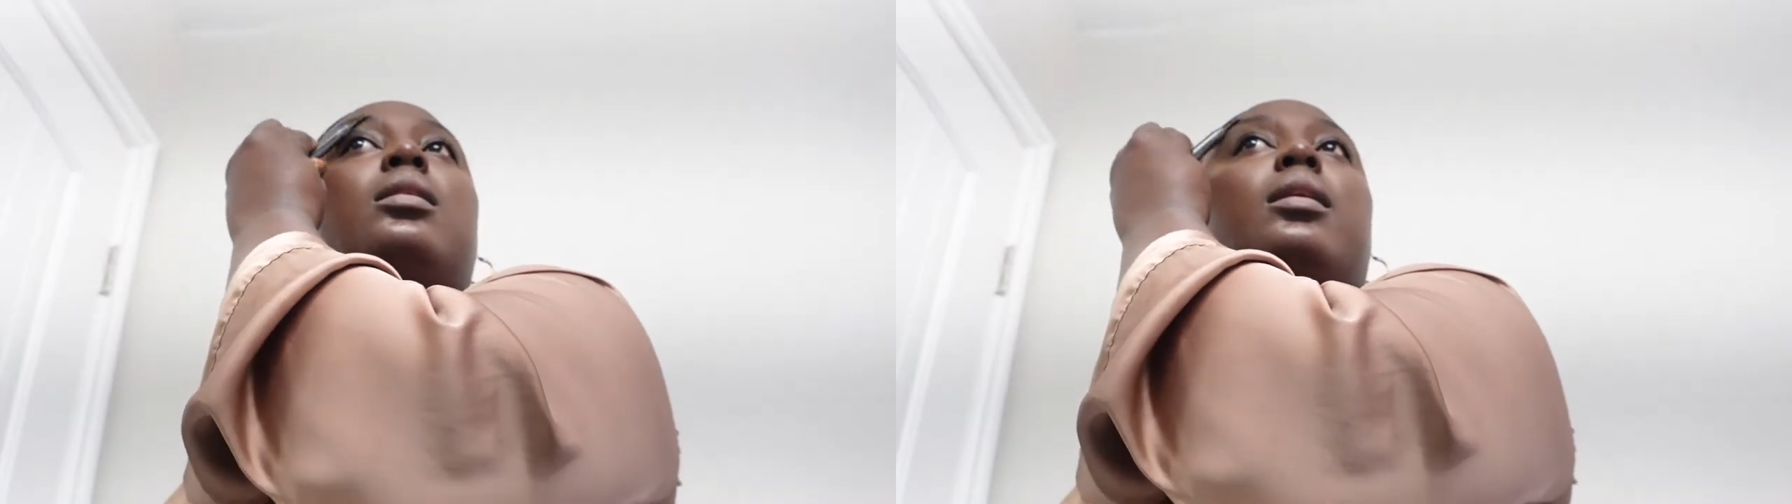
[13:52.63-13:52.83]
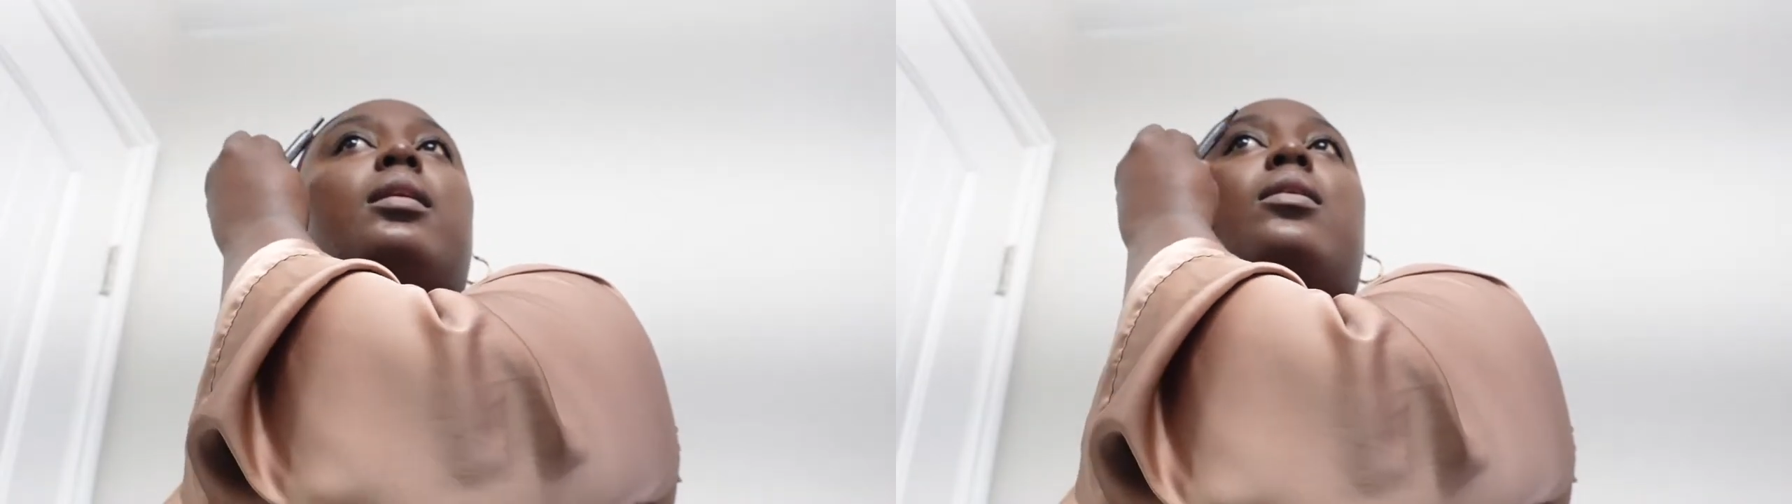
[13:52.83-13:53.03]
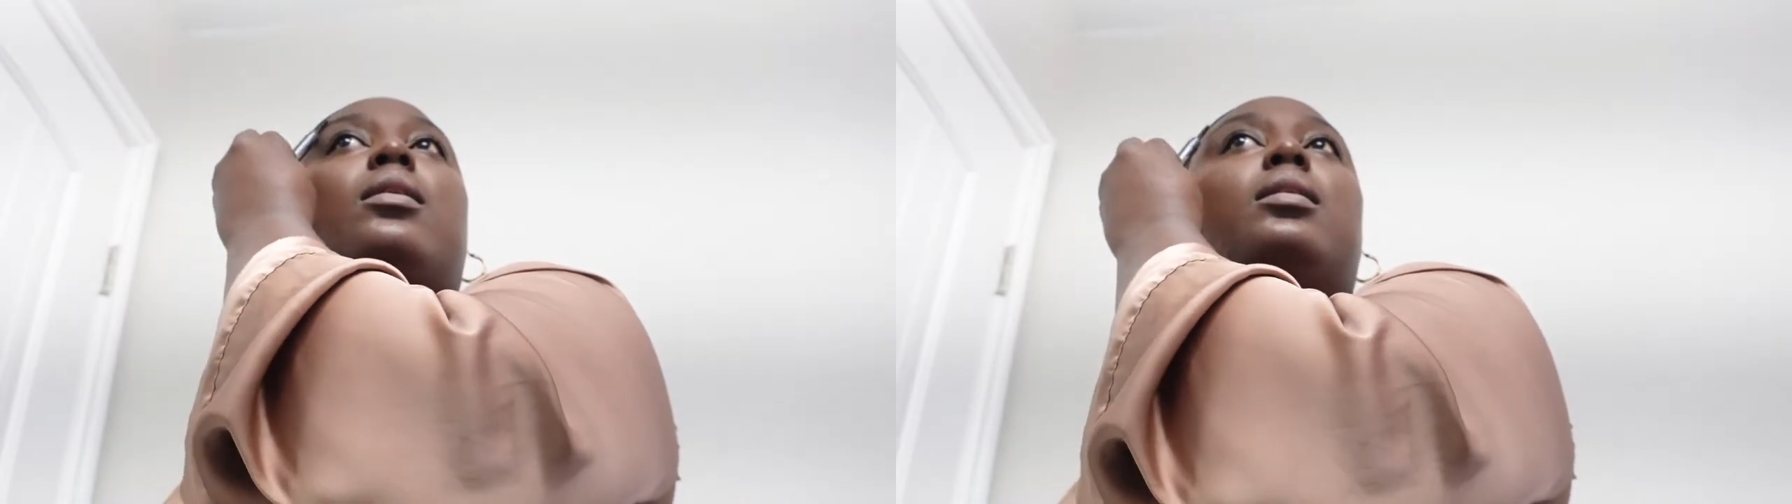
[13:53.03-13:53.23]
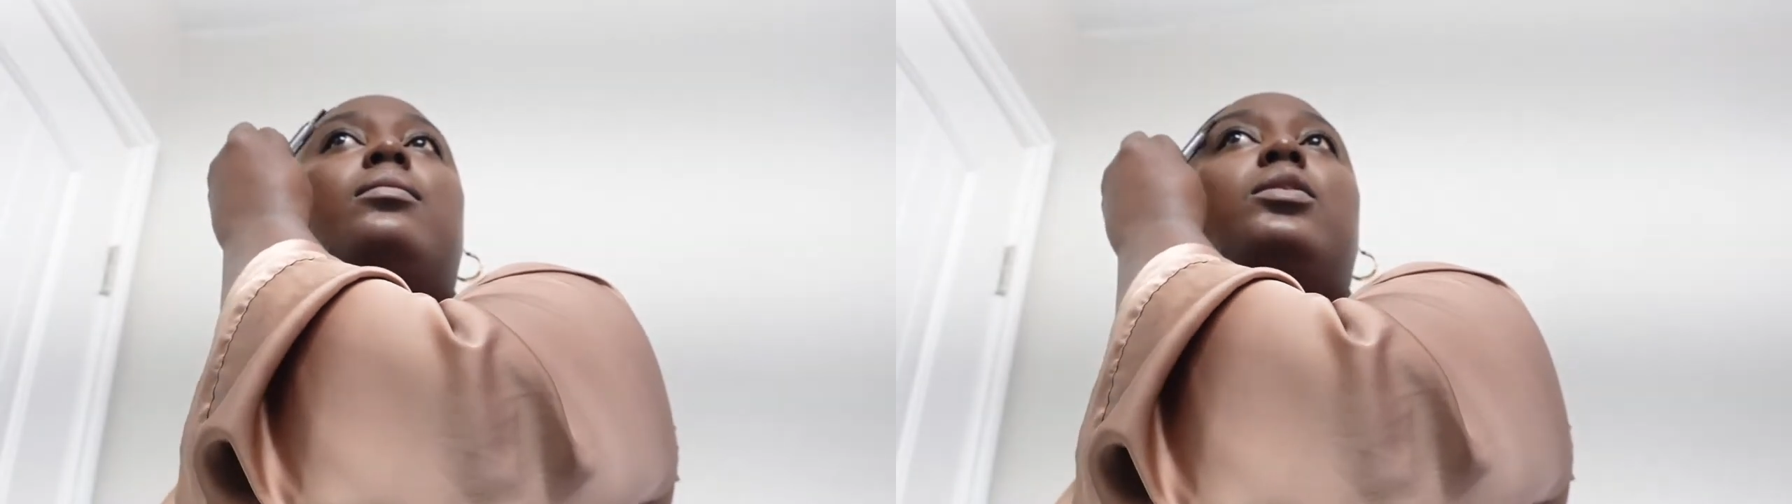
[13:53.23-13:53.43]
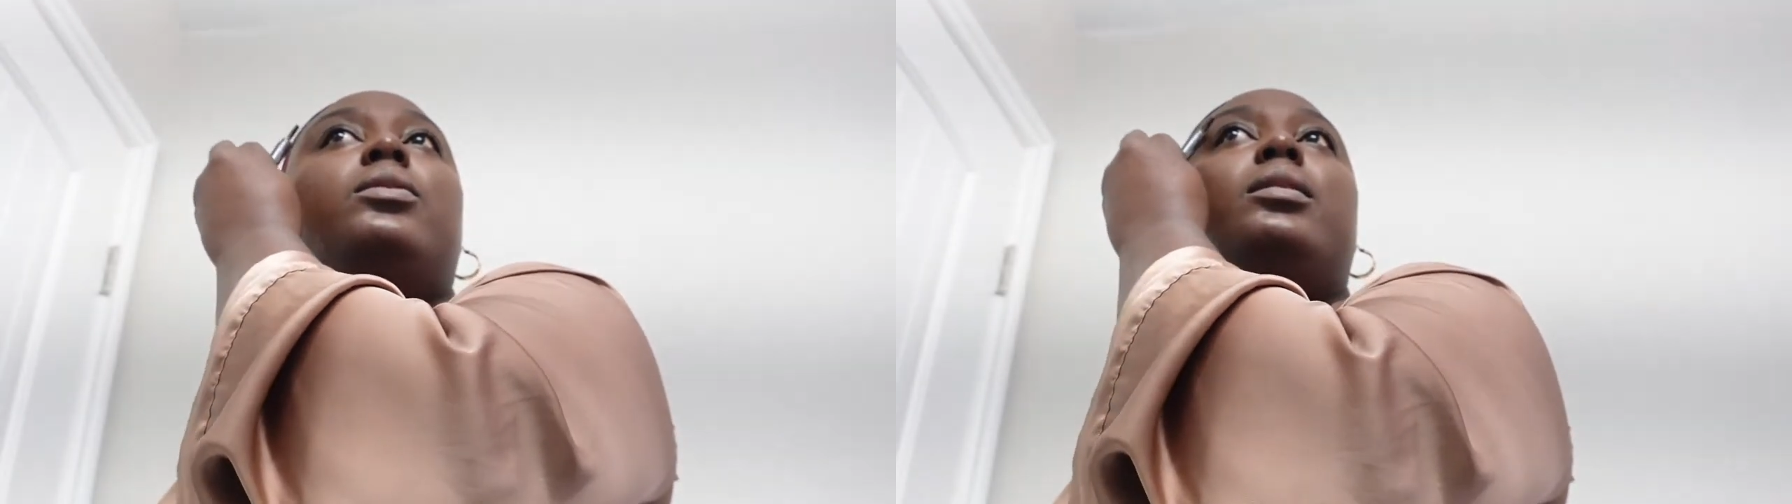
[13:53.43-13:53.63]
Like all
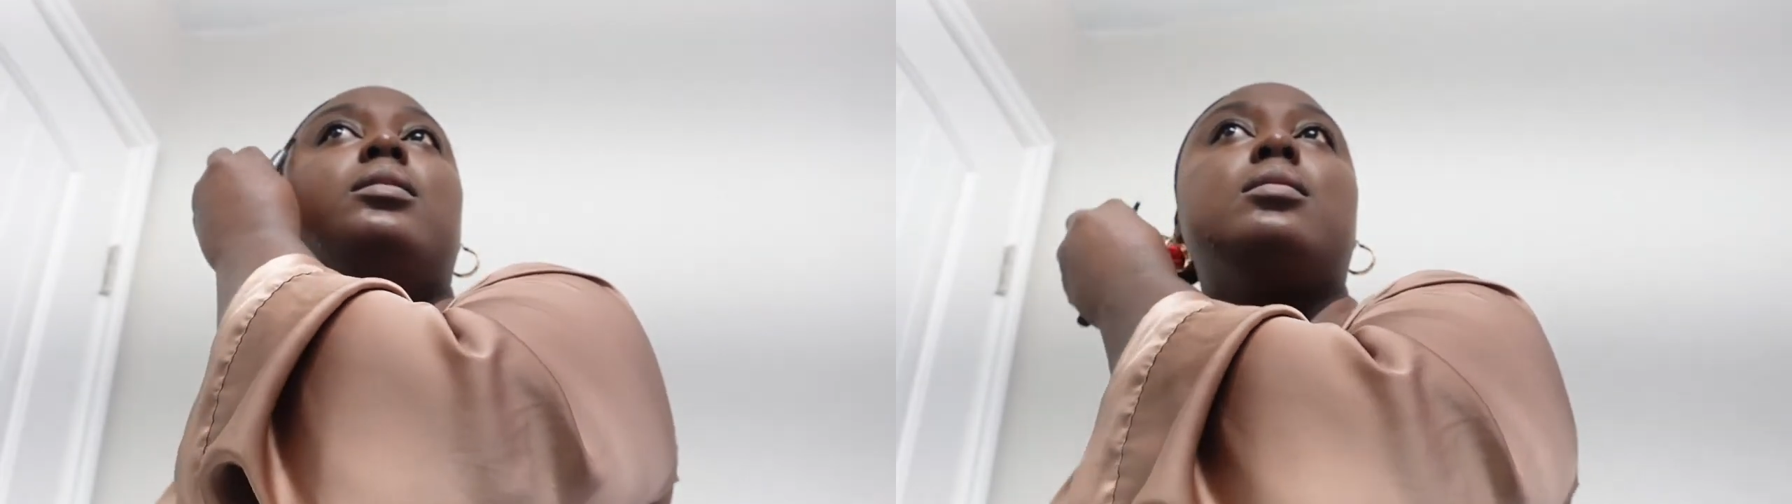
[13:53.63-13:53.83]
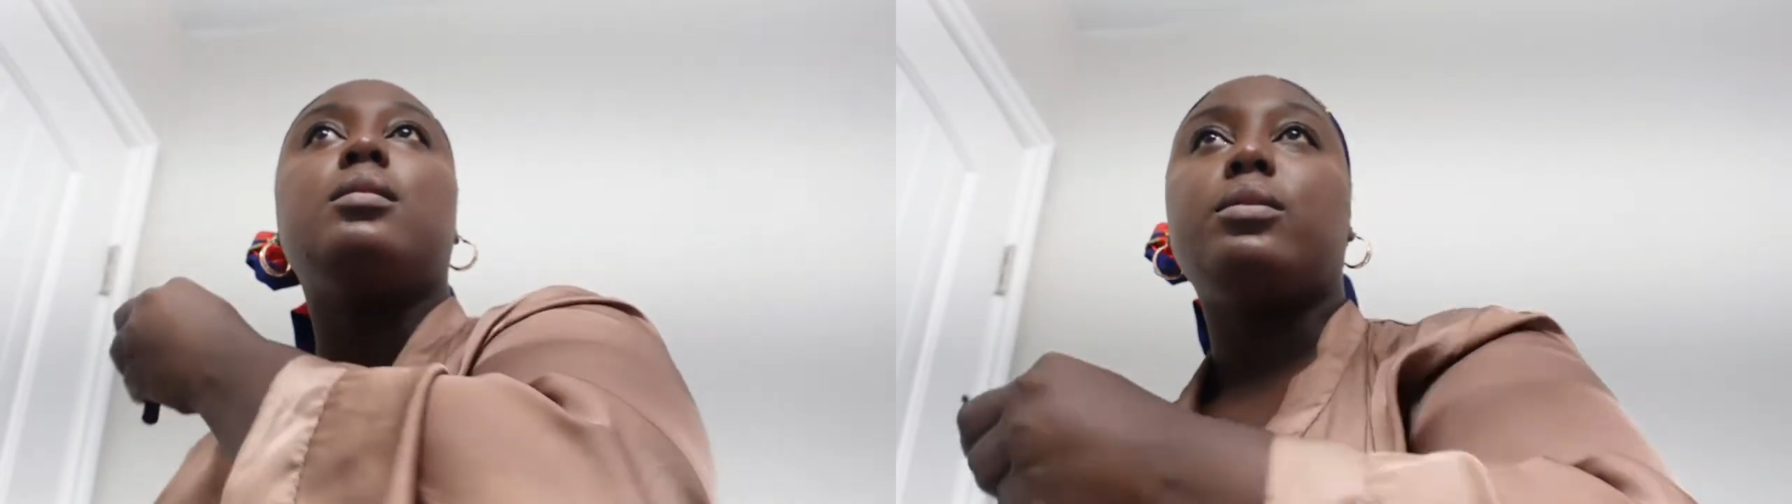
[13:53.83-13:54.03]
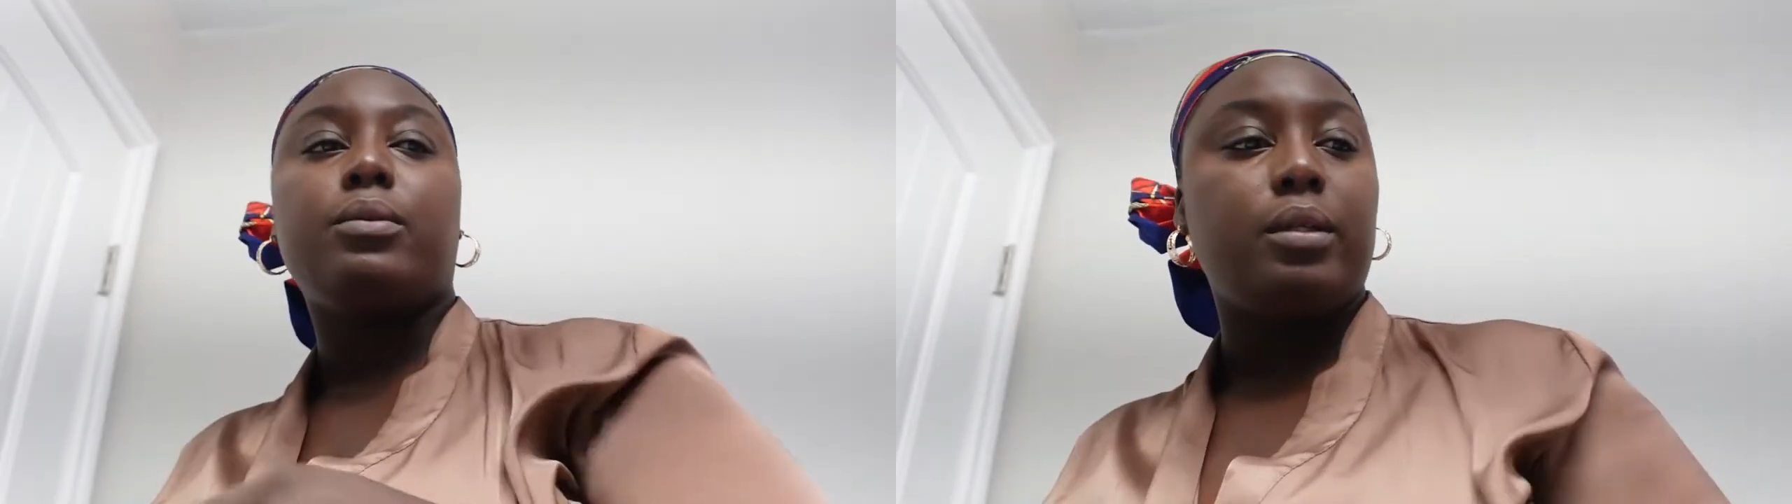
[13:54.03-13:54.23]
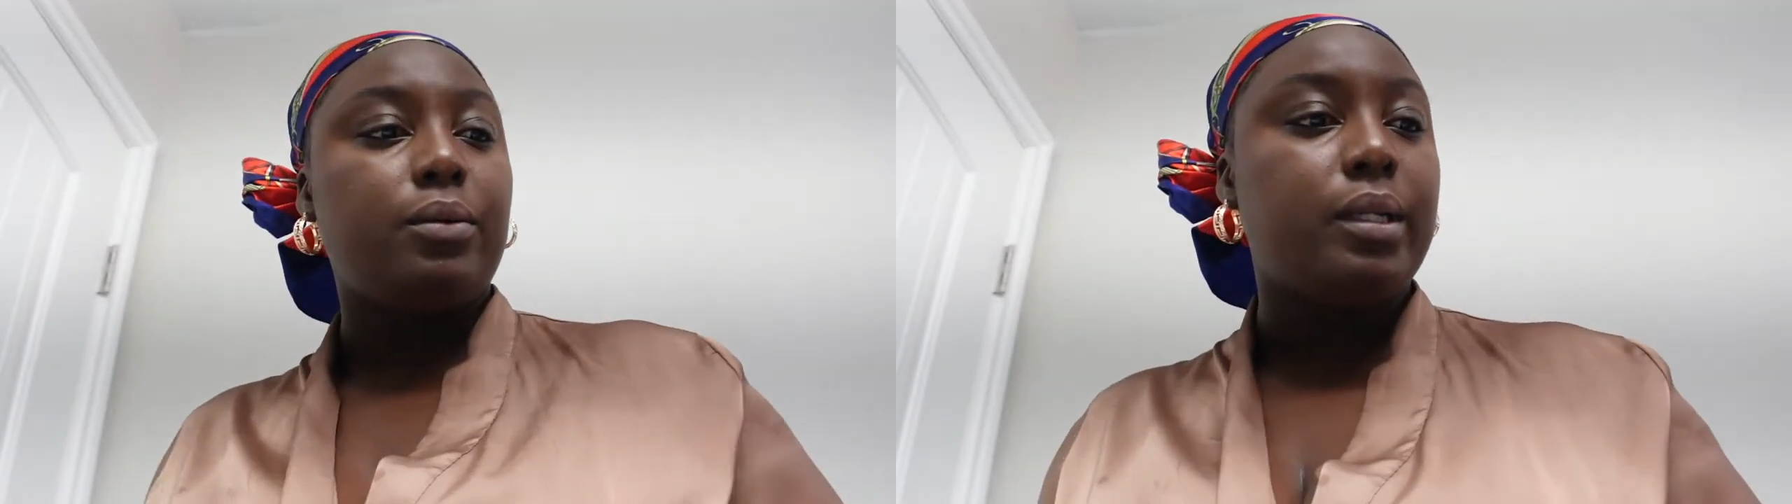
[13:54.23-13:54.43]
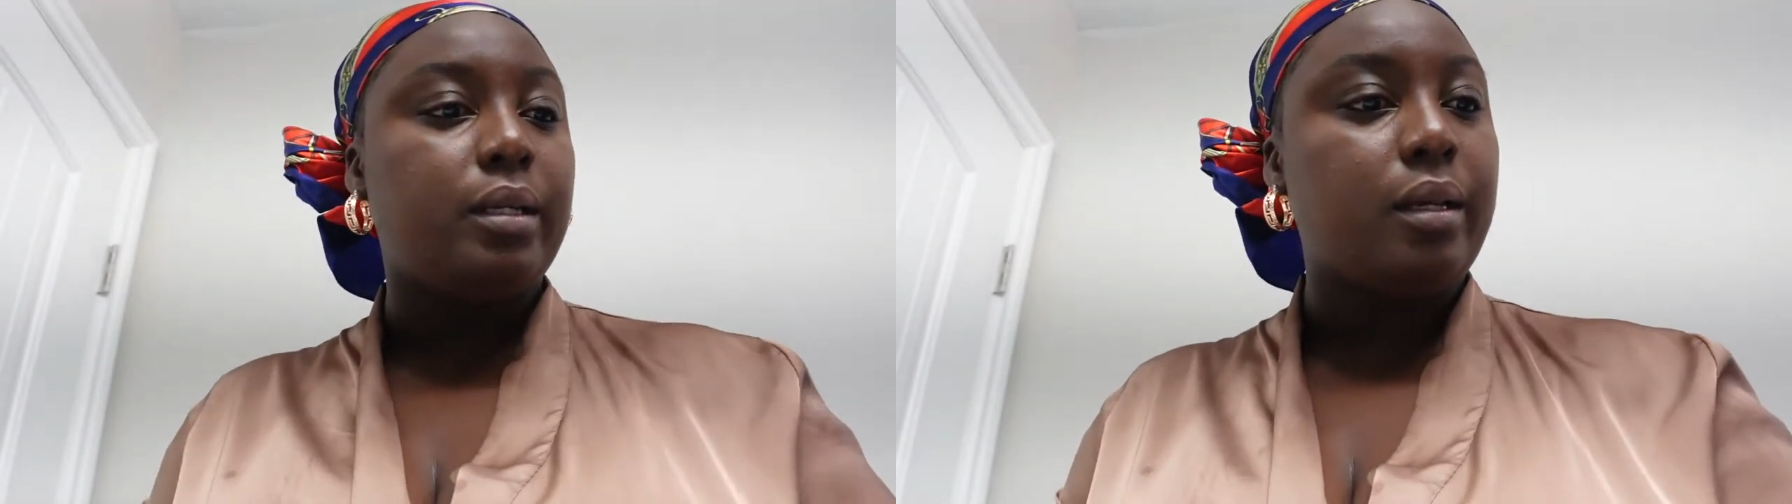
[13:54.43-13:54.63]
I'm doing is literally
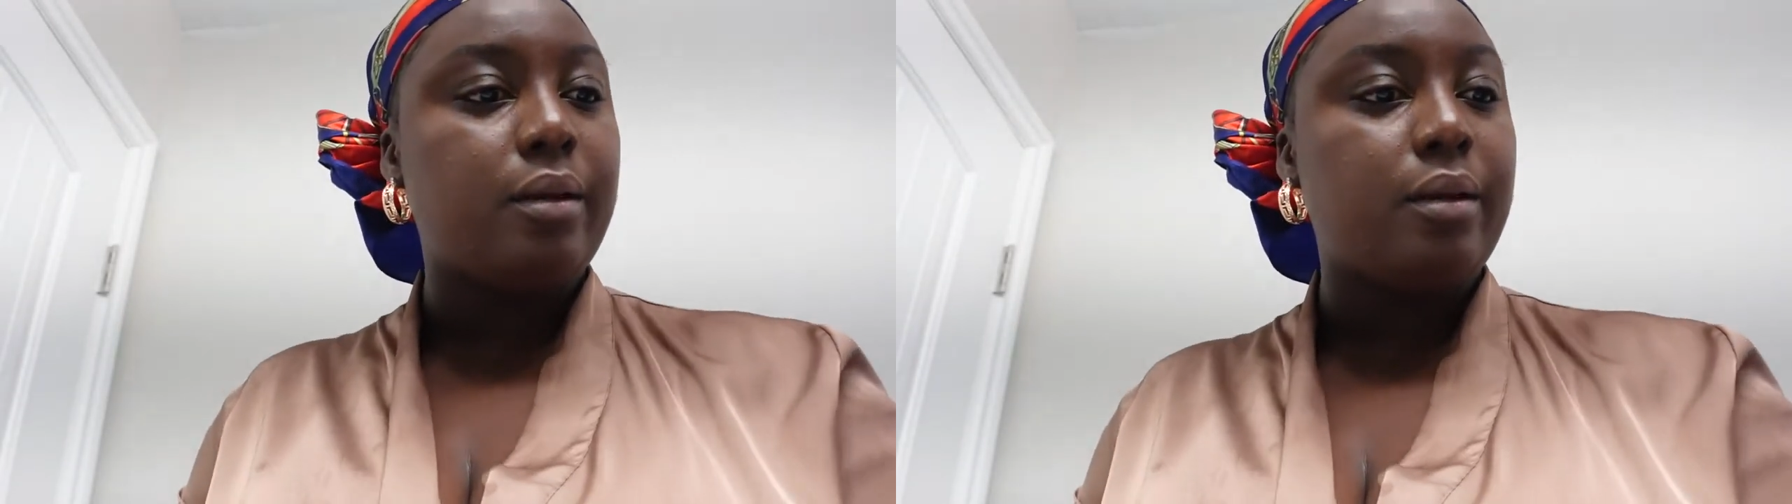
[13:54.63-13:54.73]
running